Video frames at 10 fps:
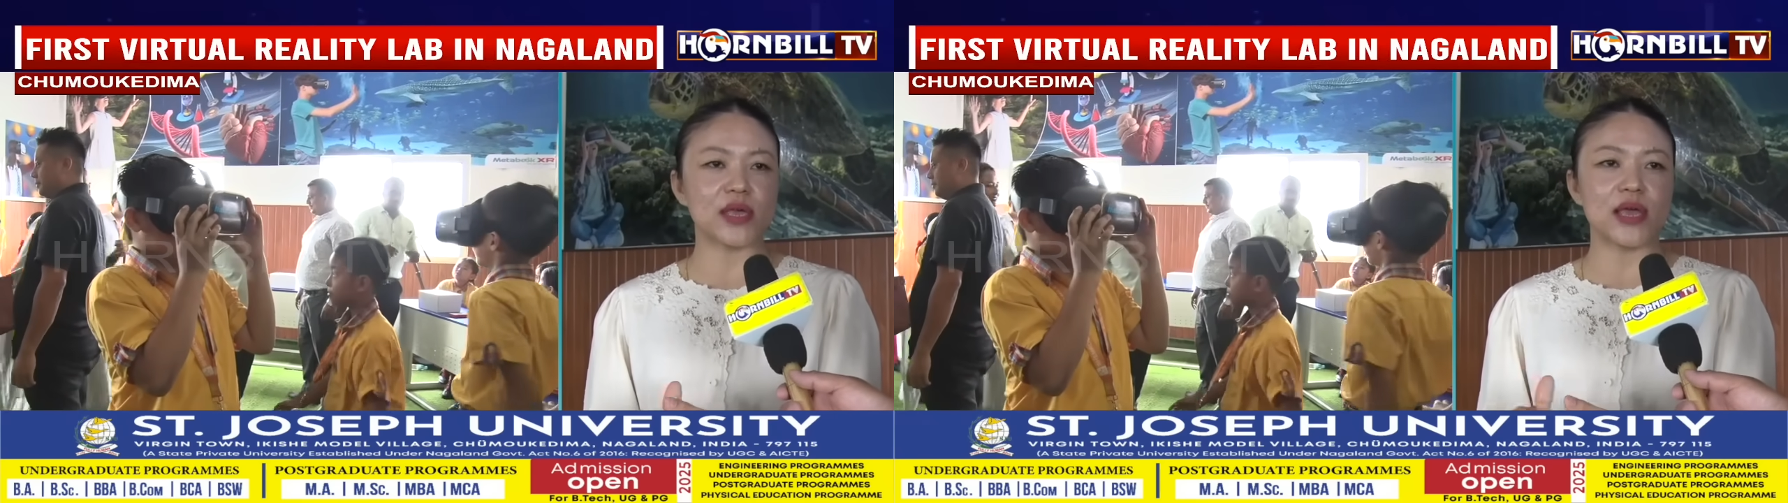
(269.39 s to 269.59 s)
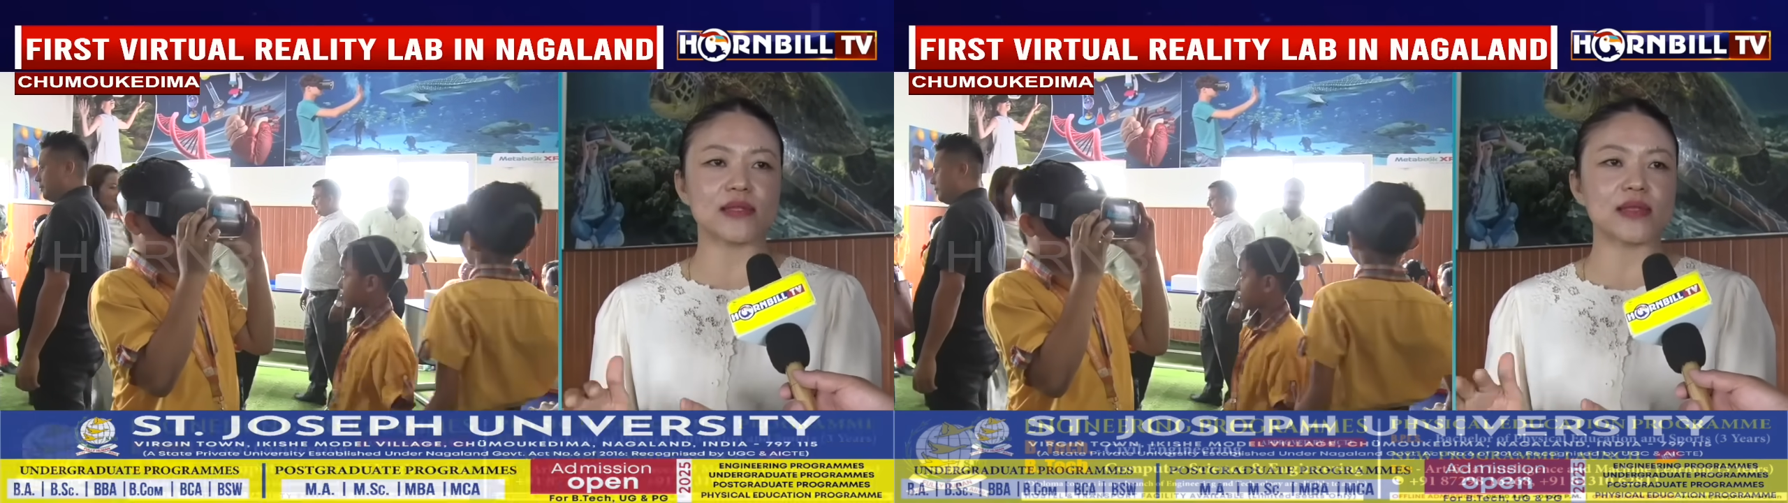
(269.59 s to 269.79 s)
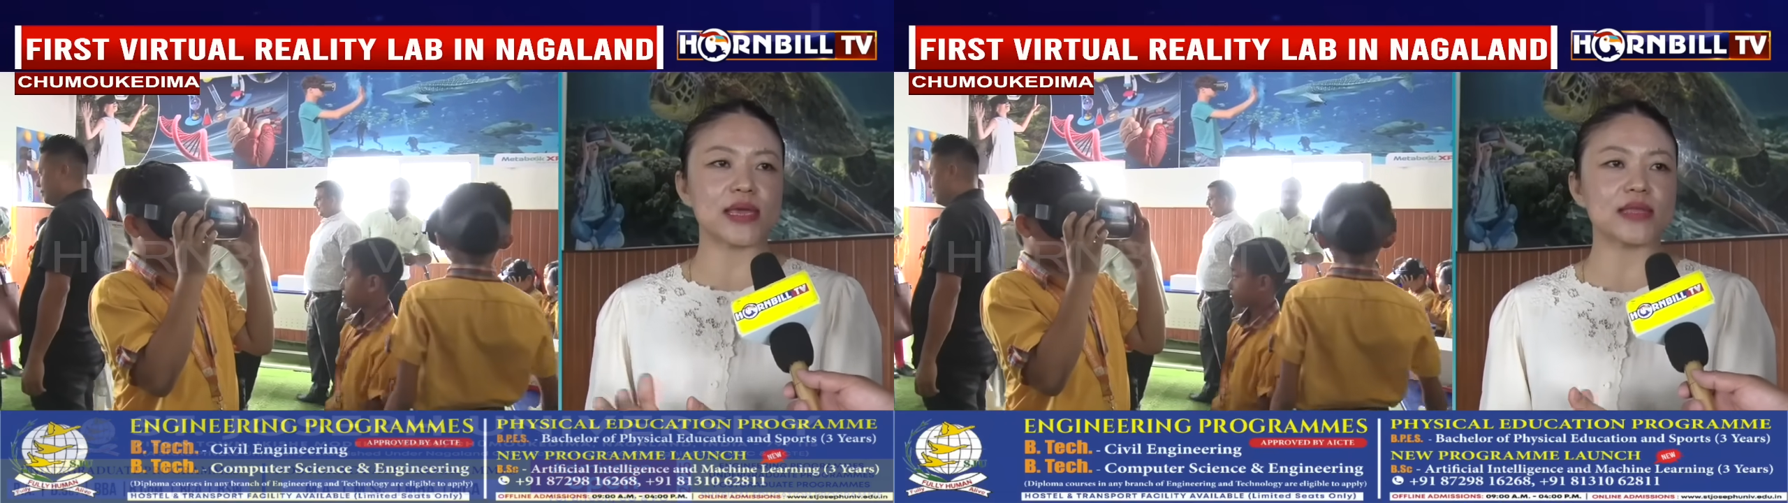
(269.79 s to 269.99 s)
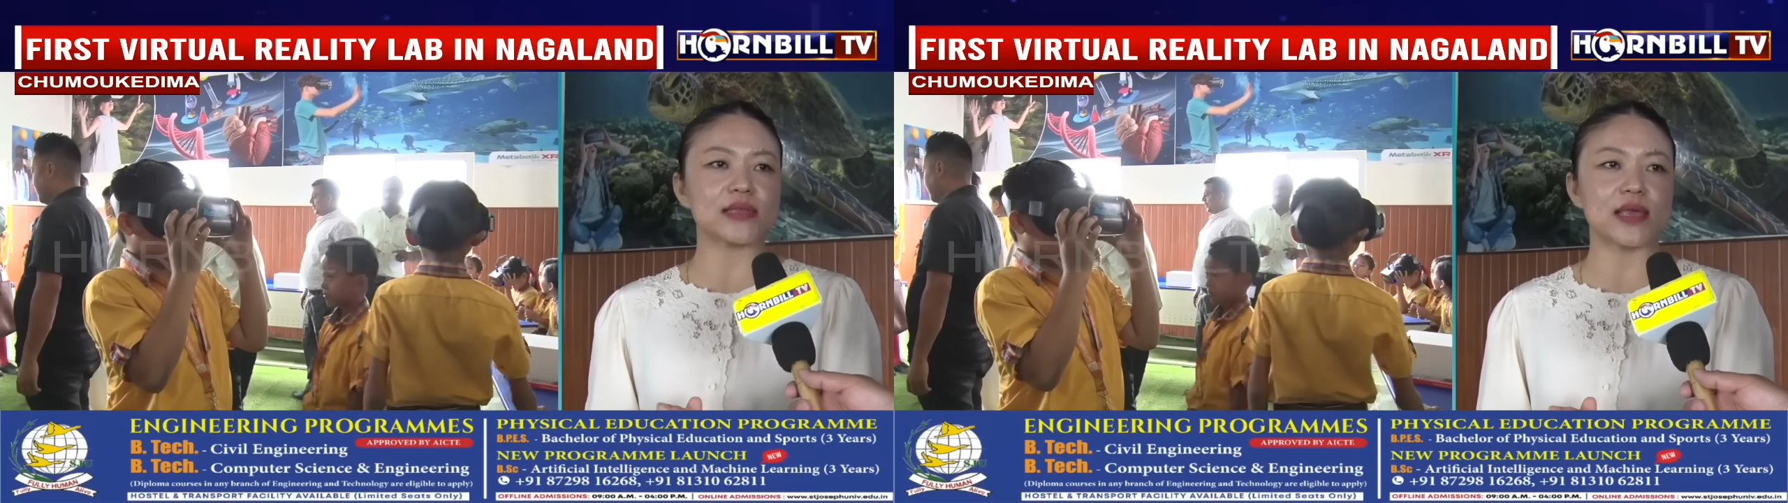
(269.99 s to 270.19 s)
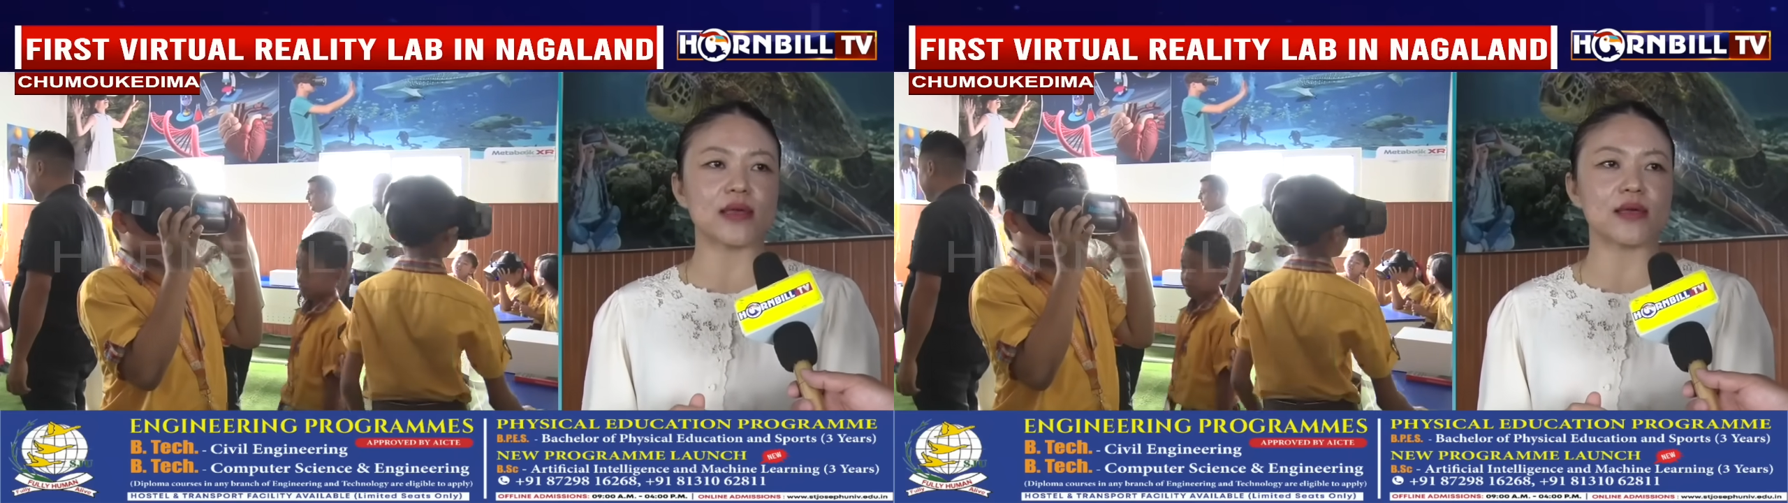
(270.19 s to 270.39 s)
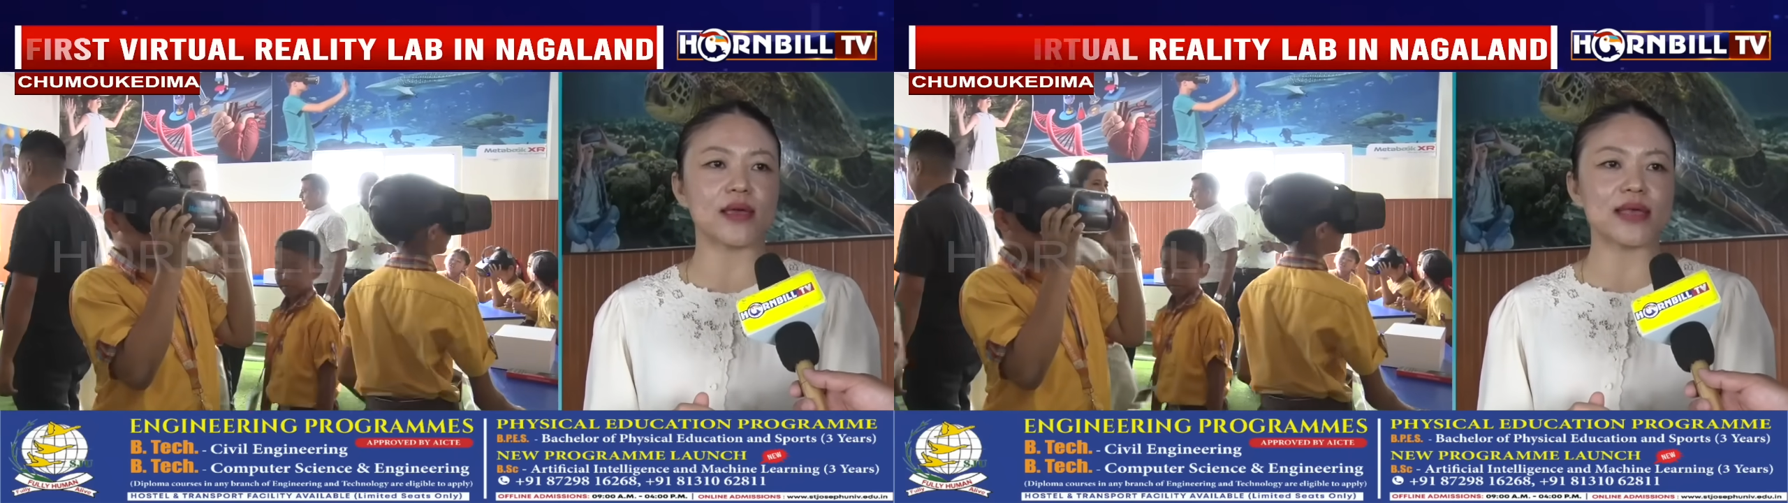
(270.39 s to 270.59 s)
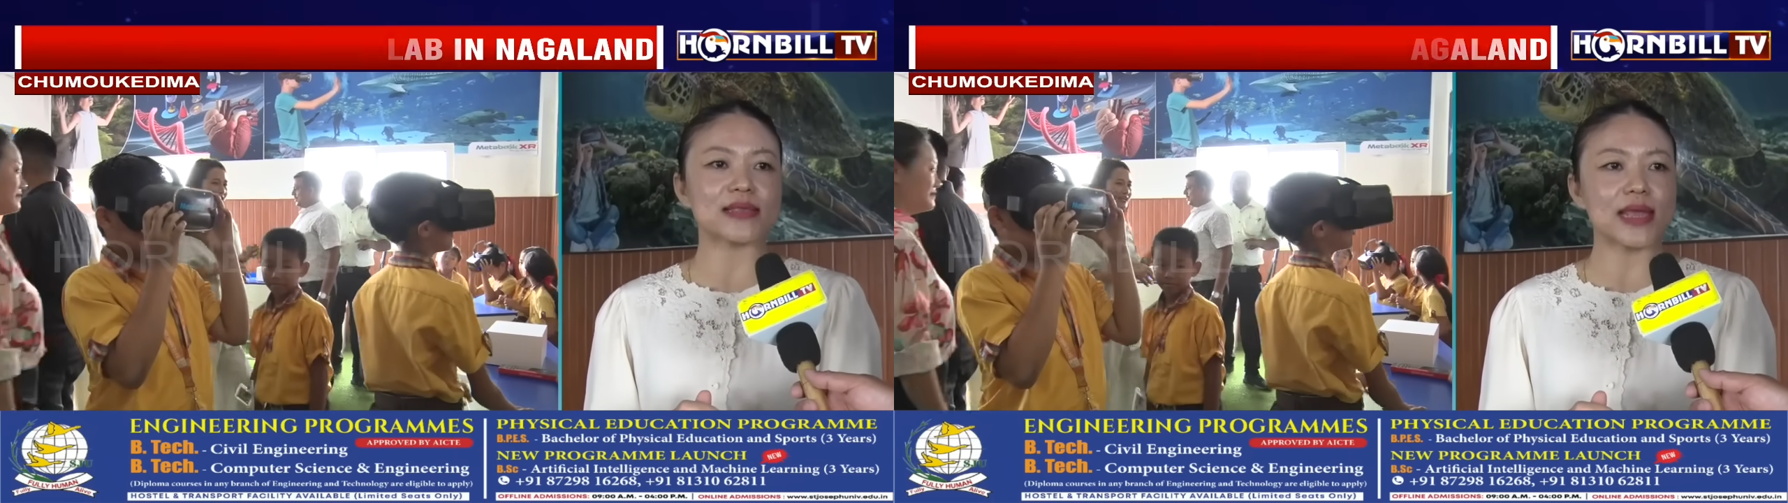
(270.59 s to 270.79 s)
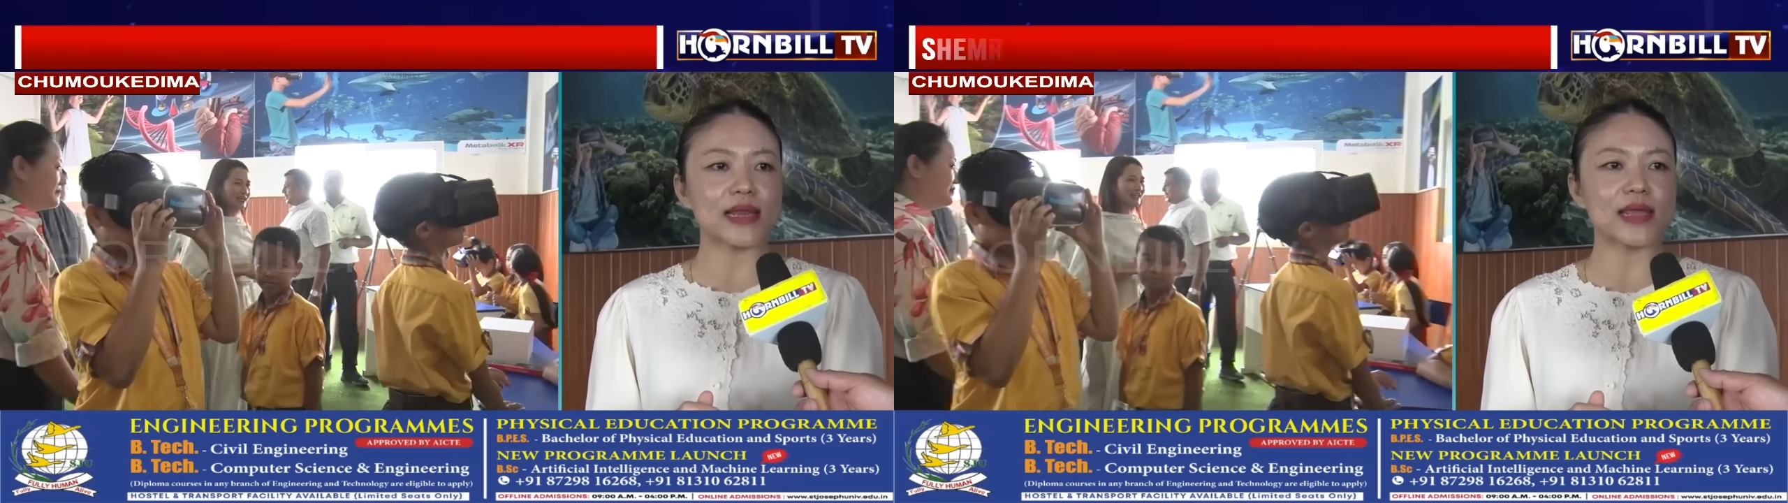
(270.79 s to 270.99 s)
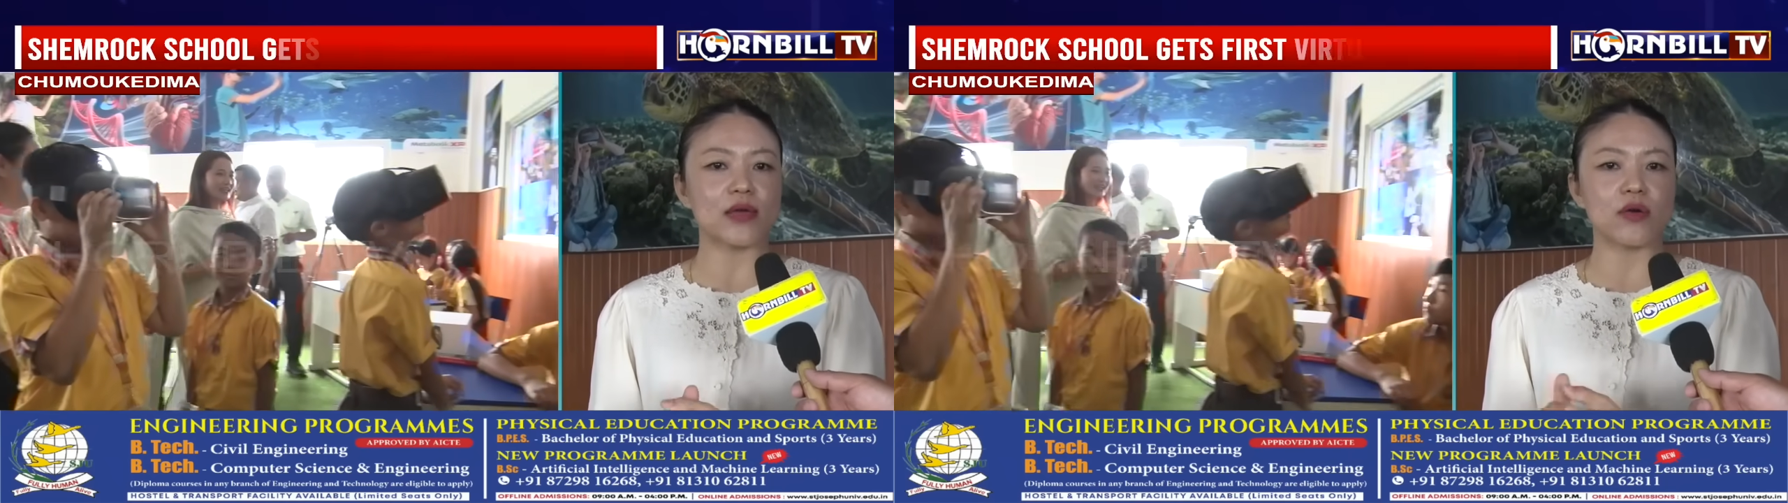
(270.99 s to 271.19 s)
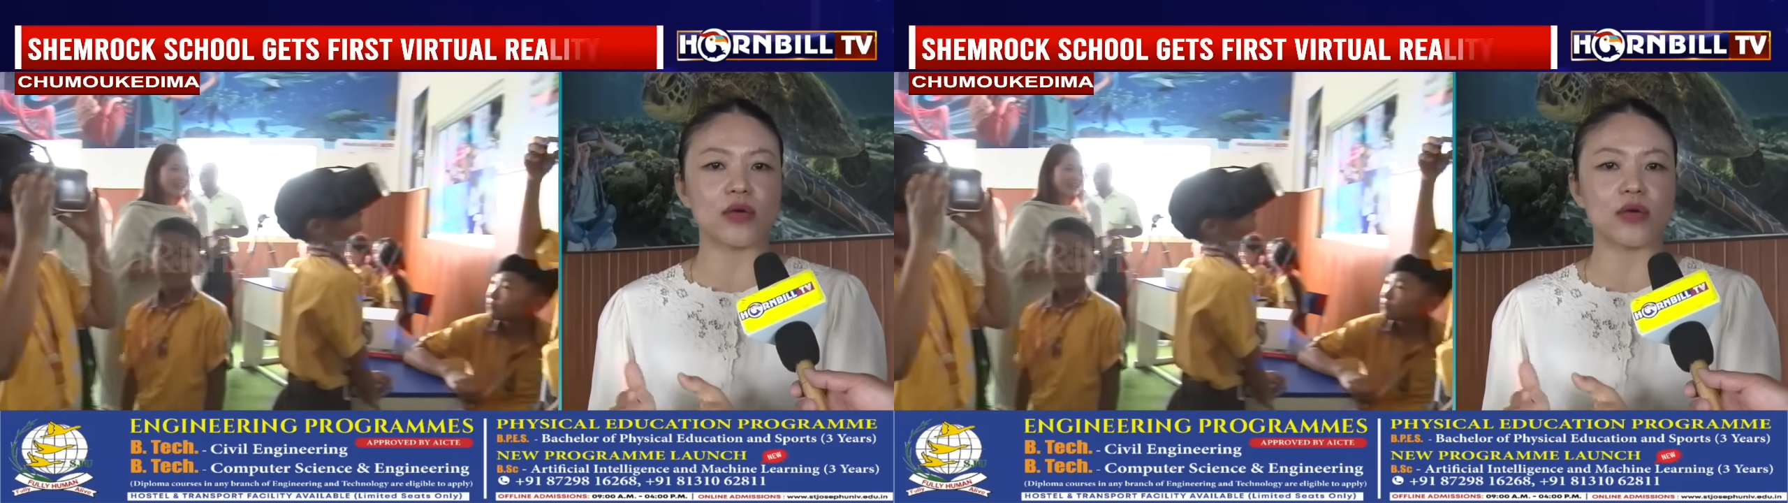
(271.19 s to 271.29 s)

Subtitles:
and it's exactly